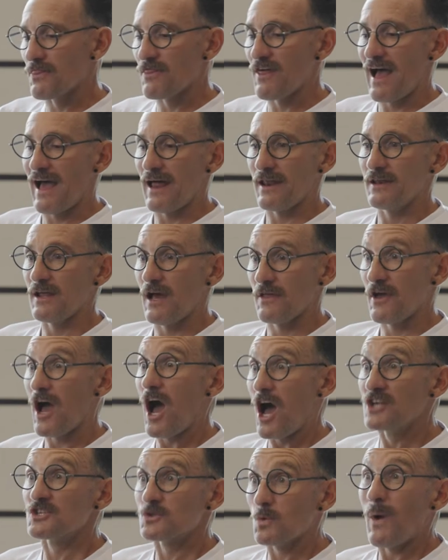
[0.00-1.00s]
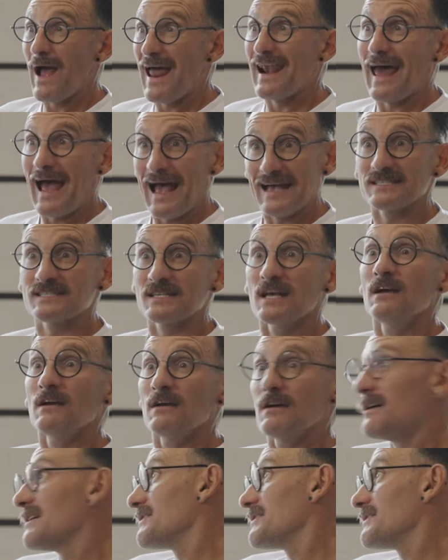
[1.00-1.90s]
and that and the other, as well as,